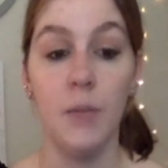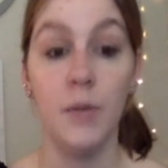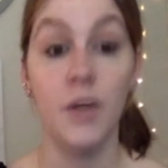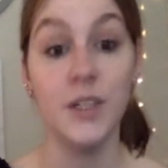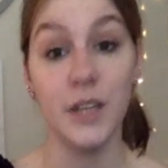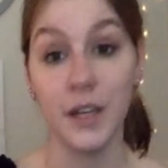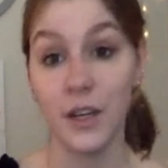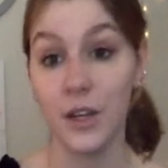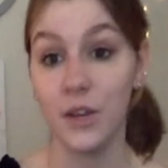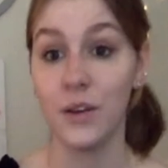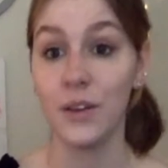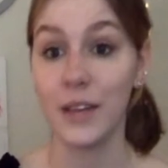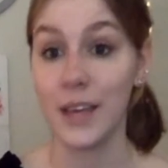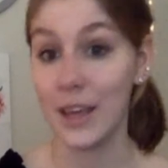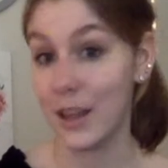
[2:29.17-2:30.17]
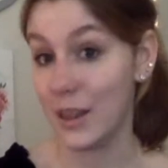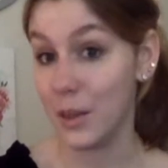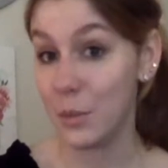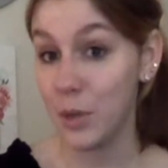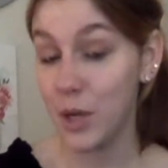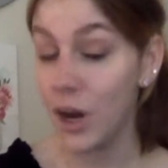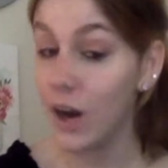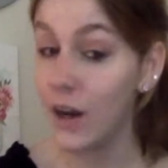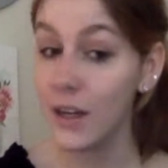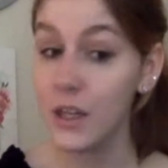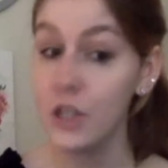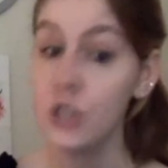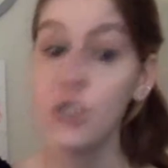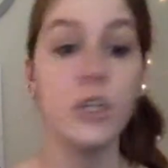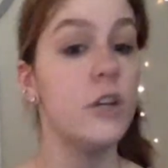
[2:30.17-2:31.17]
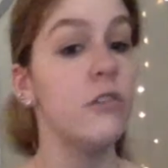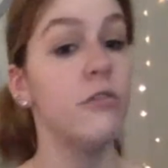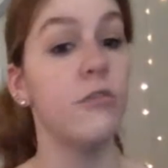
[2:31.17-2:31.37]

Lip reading: particularly in the PR industry.